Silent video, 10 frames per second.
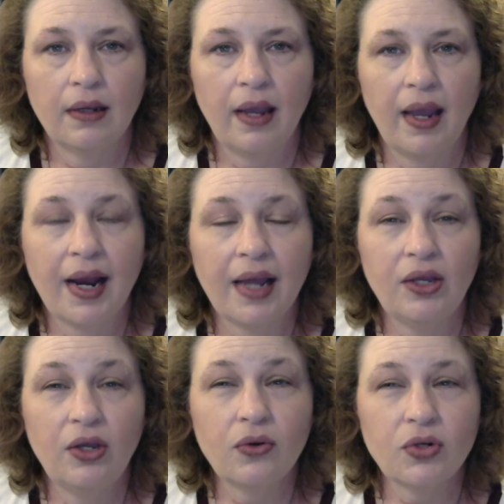And I
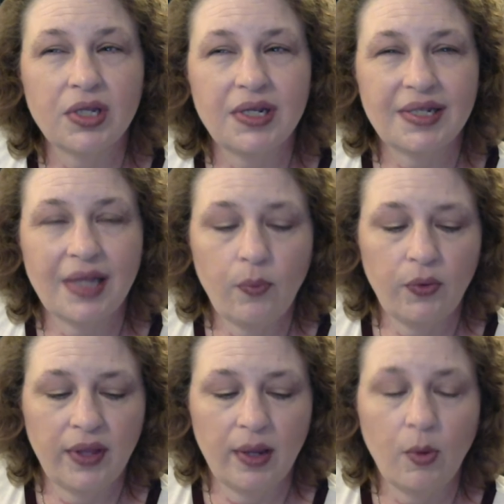usually slept
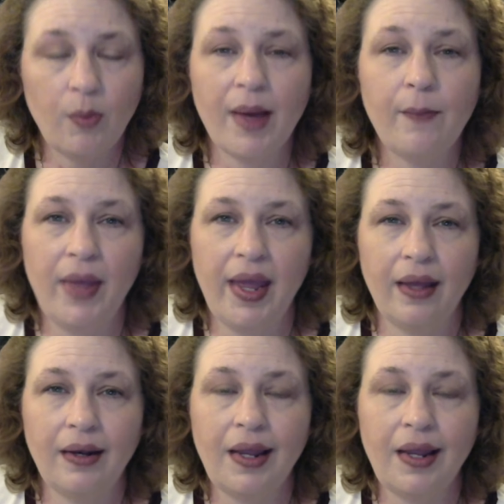with him on my bed.